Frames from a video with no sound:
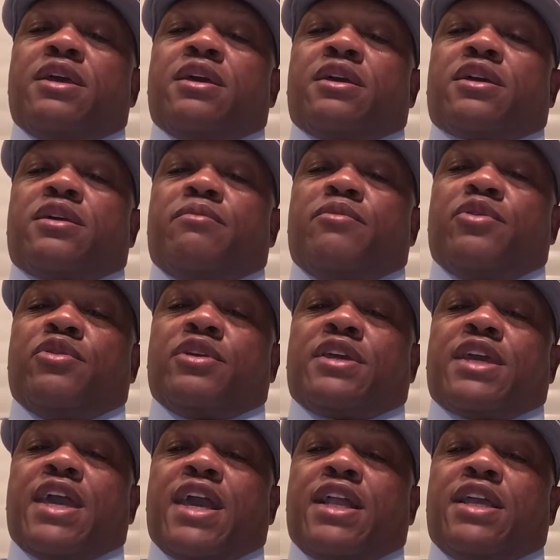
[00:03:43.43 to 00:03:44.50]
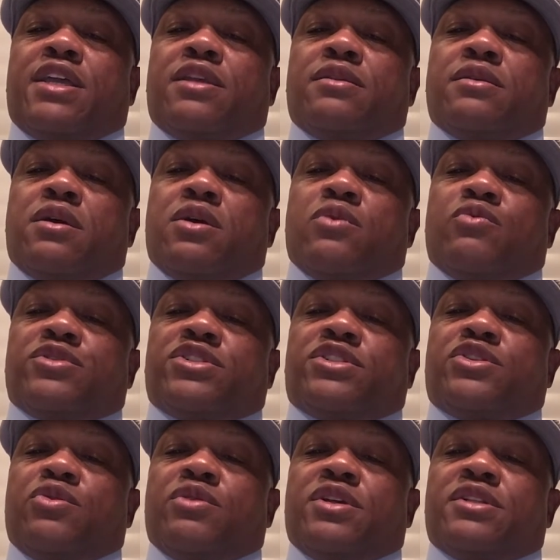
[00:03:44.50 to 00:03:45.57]
communicating with
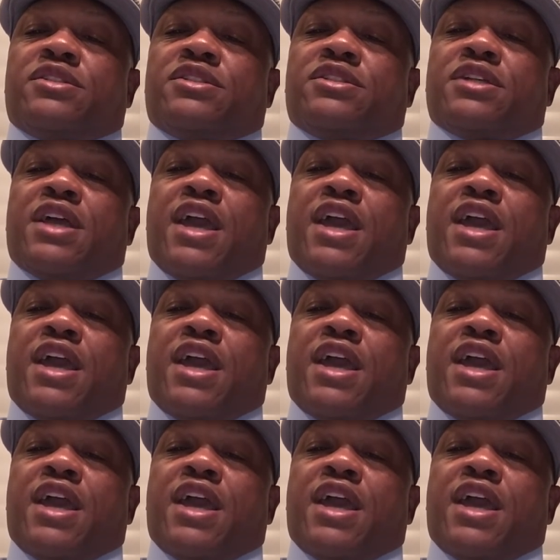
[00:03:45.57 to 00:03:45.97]
students